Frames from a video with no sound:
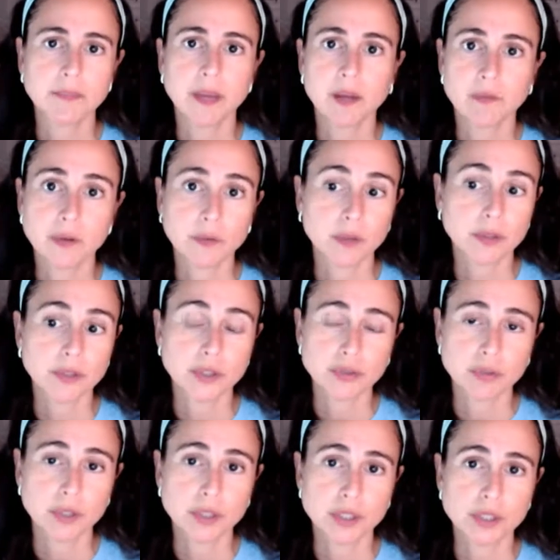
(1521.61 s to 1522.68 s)
pelvic
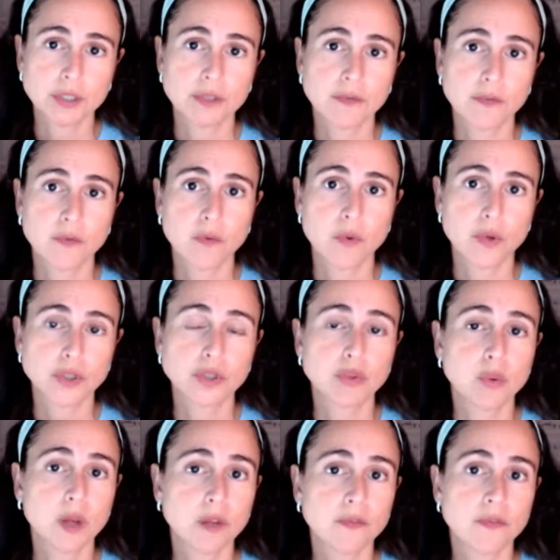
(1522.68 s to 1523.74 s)
reconstruction for
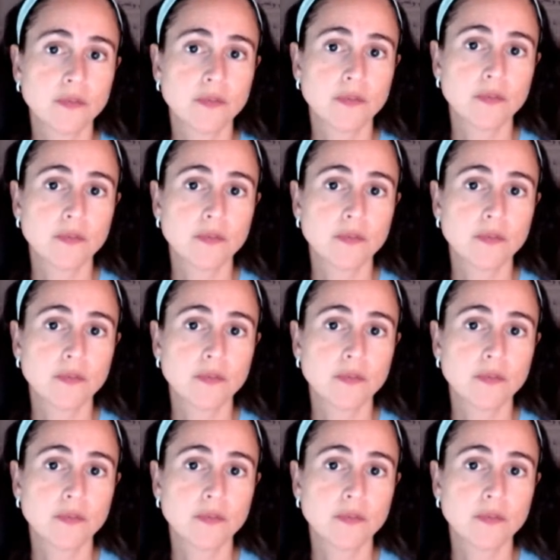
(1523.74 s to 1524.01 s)
12